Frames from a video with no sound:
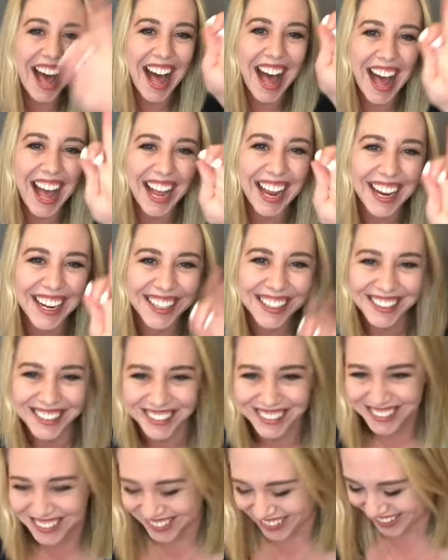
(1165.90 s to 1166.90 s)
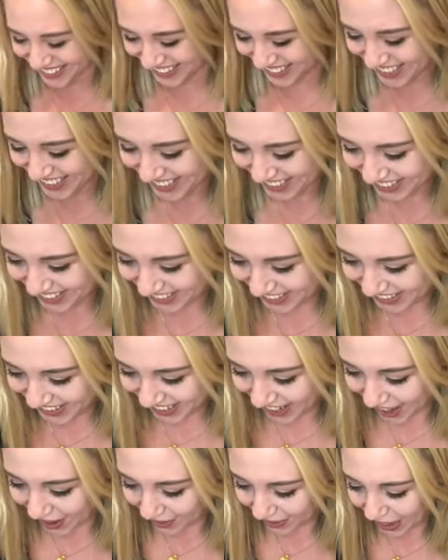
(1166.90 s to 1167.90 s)
Hi.
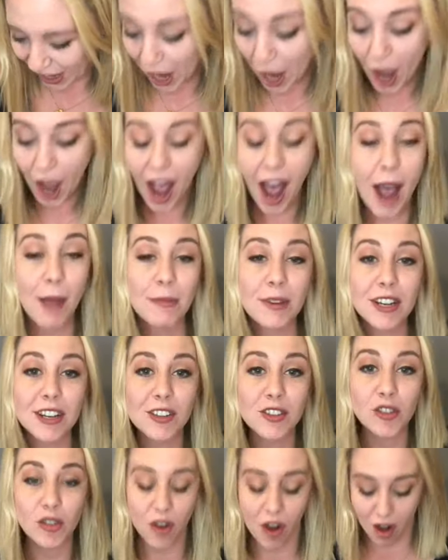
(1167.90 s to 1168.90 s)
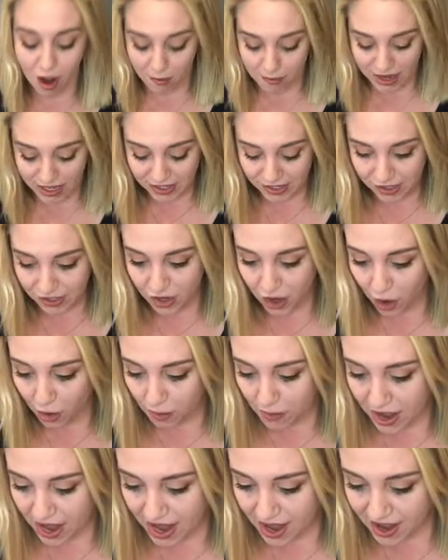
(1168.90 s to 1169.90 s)
Okay, I'm gonna draw my
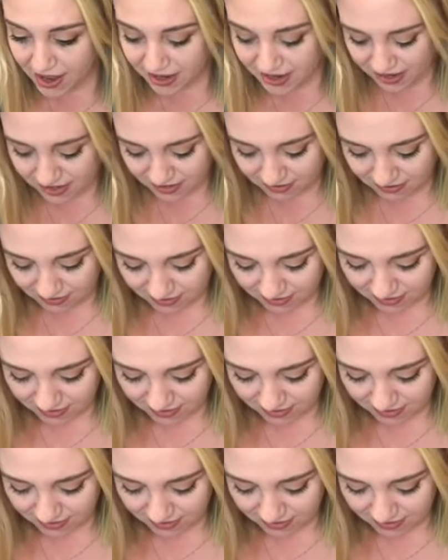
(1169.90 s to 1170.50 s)
snowman.